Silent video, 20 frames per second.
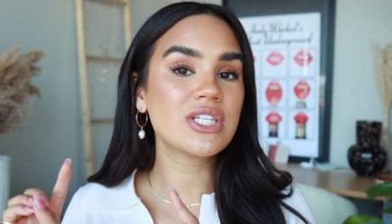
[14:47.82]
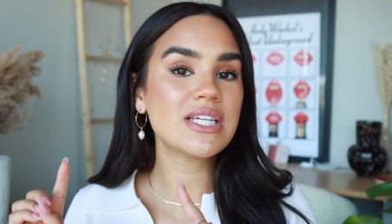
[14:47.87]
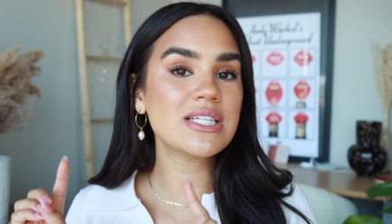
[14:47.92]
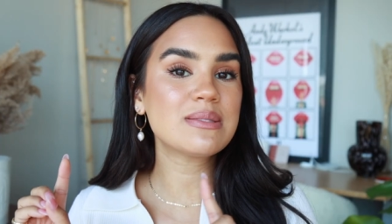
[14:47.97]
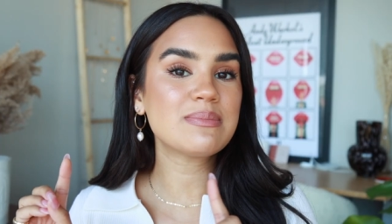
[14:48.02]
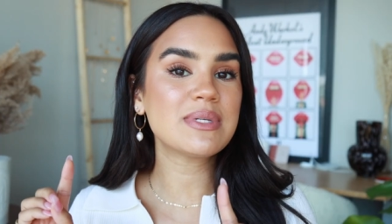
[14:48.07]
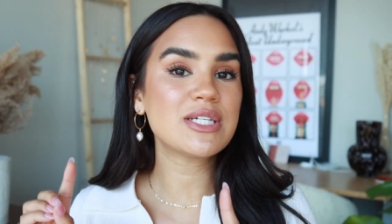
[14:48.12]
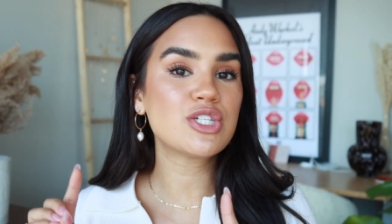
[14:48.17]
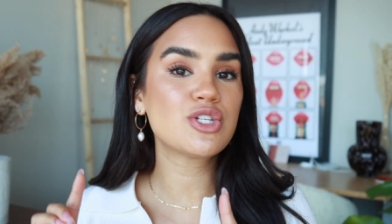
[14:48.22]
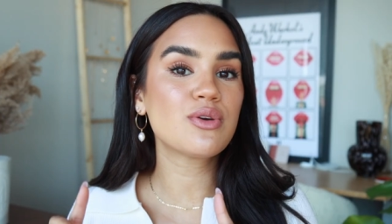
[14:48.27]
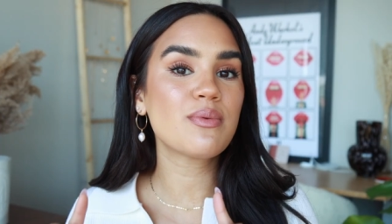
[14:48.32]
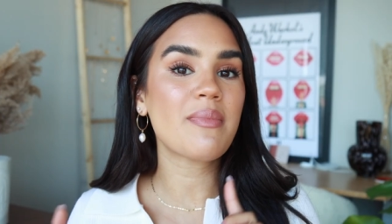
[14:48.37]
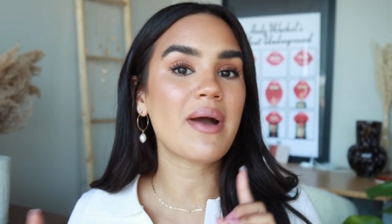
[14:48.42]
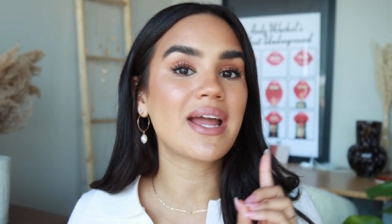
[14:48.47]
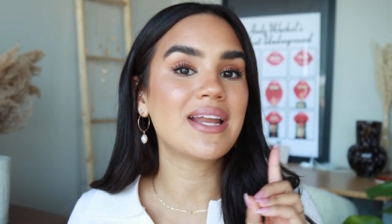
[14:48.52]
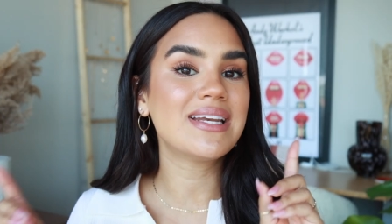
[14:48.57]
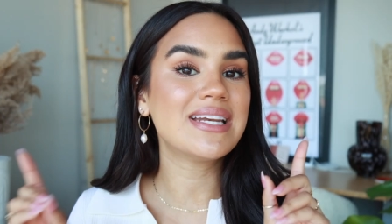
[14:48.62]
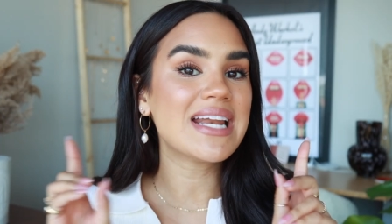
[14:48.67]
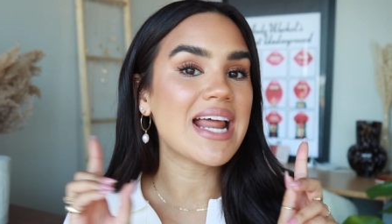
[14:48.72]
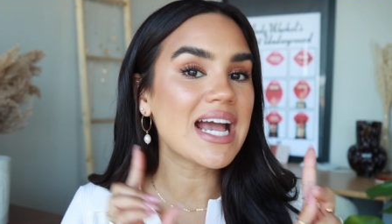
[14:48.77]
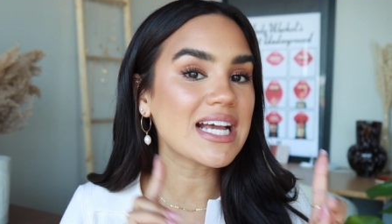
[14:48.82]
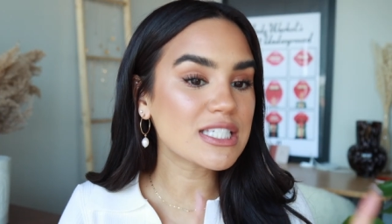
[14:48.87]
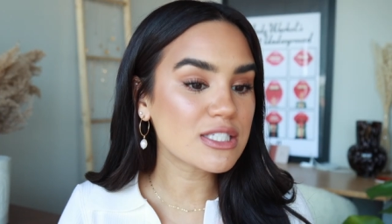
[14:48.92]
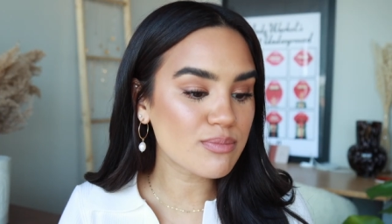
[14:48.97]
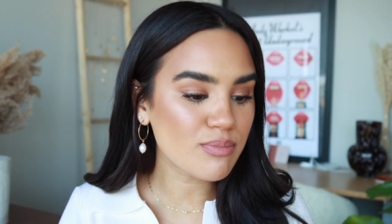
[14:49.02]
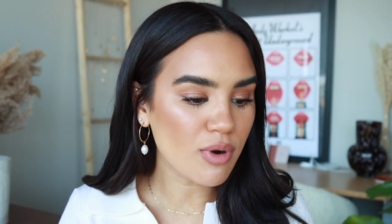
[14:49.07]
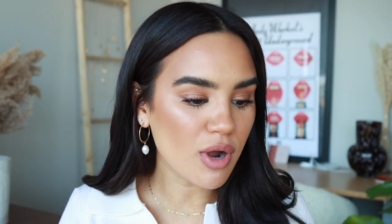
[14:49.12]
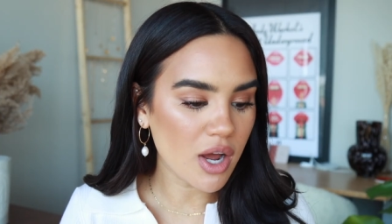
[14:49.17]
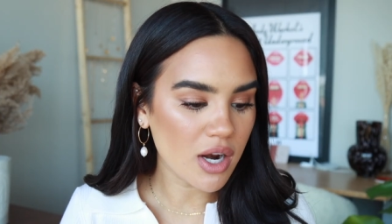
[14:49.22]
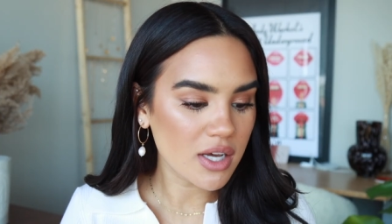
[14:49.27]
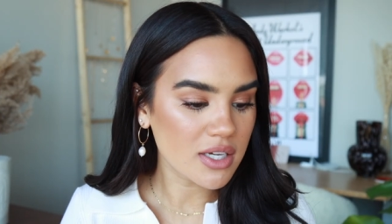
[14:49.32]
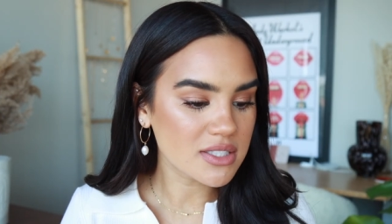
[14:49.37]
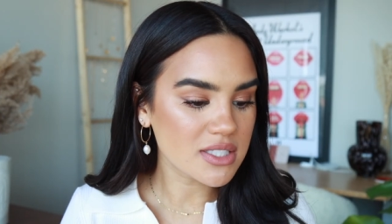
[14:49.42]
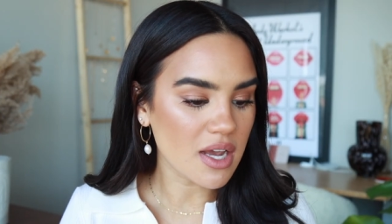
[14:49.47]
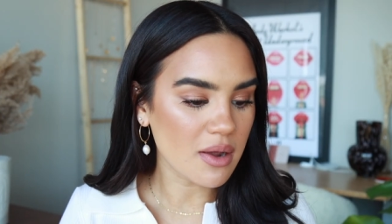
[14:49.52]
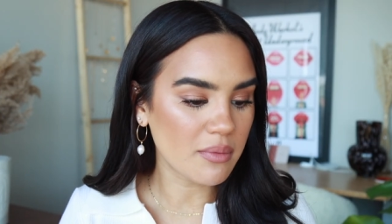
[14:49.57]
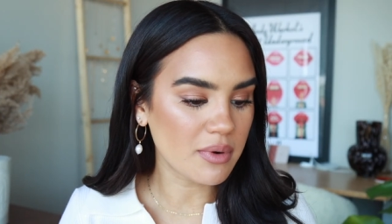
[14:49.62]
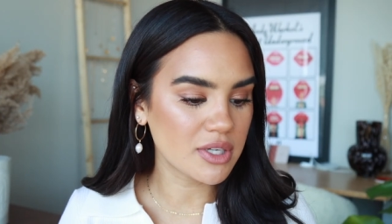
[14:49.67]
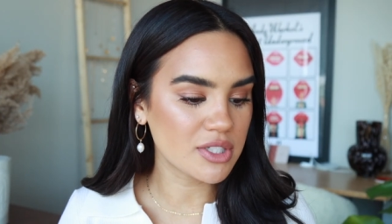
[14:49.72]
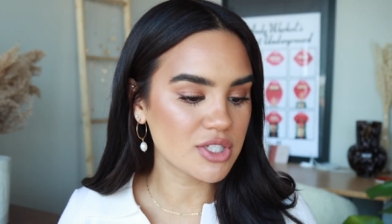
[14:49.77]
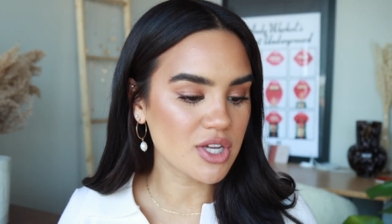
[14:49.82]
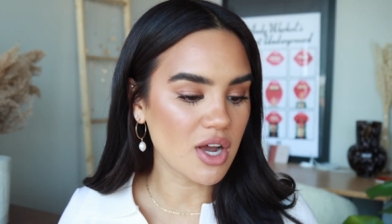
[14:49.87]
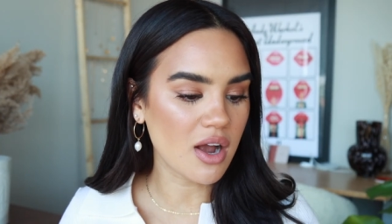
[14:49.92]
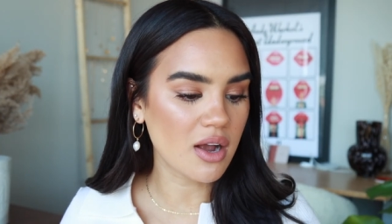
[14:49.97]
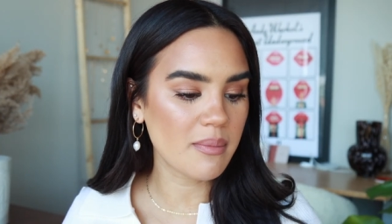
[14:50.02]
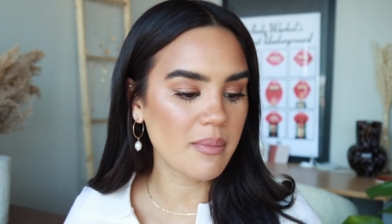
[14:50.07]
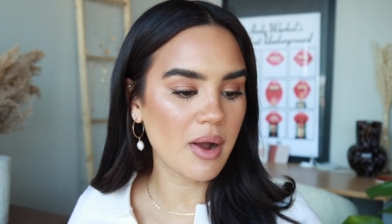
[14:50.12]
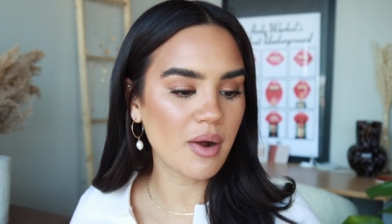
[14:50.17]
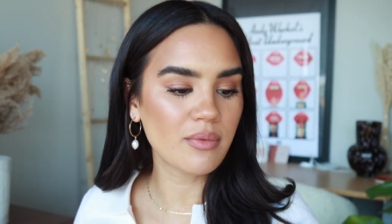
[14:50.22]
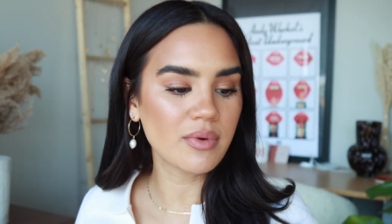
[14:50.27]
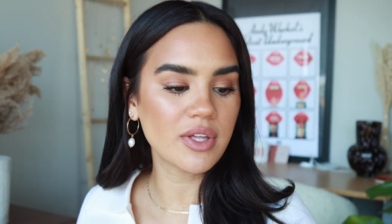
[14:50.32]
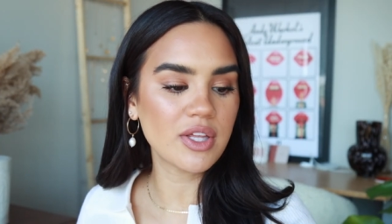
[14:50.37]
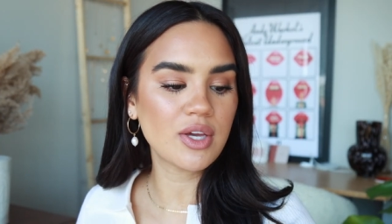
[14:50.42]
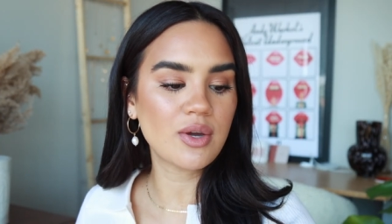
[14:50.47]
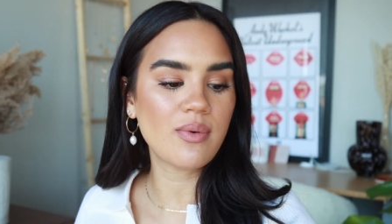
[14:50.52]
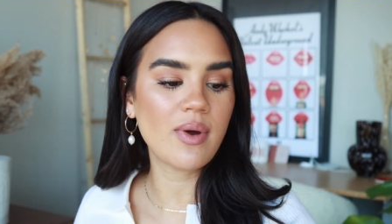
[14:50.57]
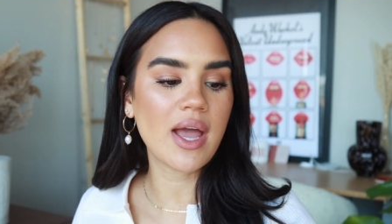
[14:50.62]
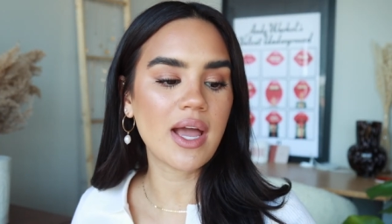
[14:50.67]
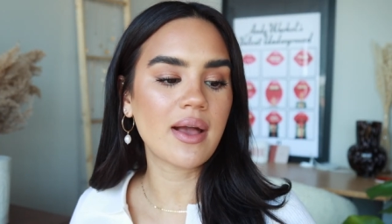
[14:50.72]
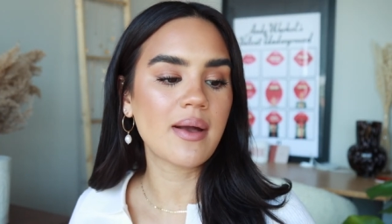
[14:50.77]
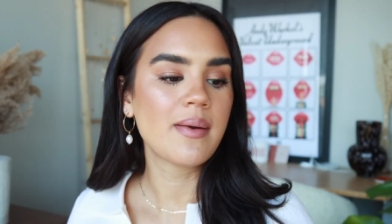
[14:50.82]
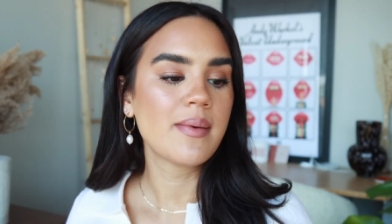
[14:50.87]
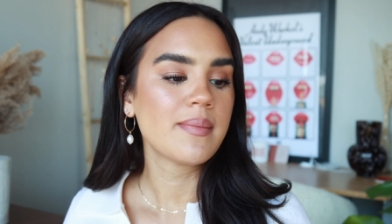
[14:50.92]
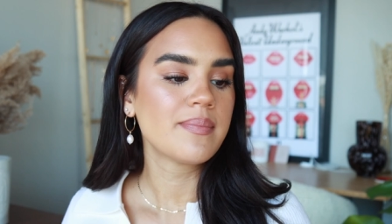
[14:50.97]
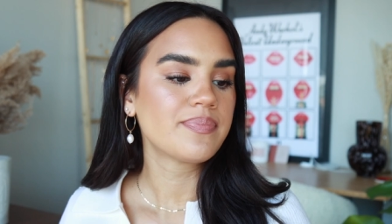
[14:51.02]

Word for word: leads me to my next product I wanna talk about really quick.